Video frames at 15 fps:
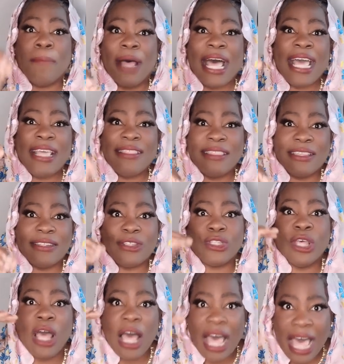by
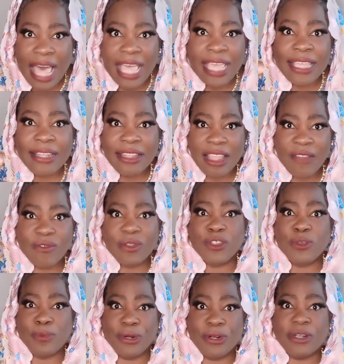this high level
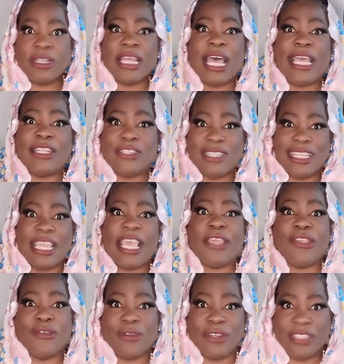spirit guide to
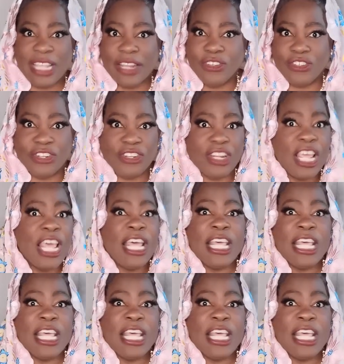get your attention.